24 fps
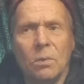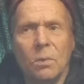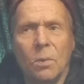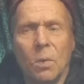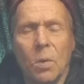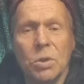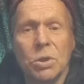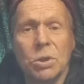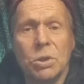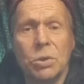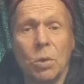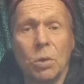
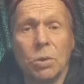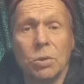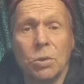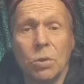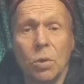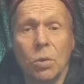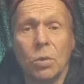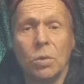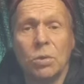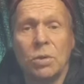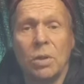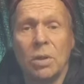was not
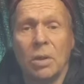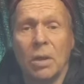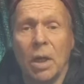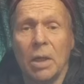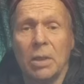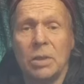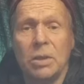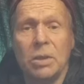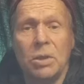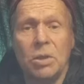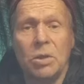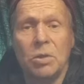good.
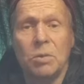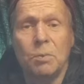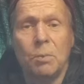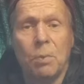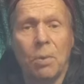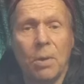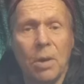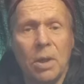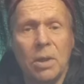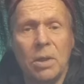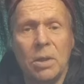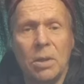I didn't
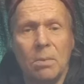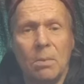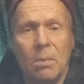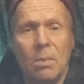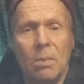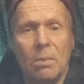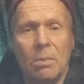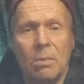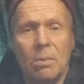pray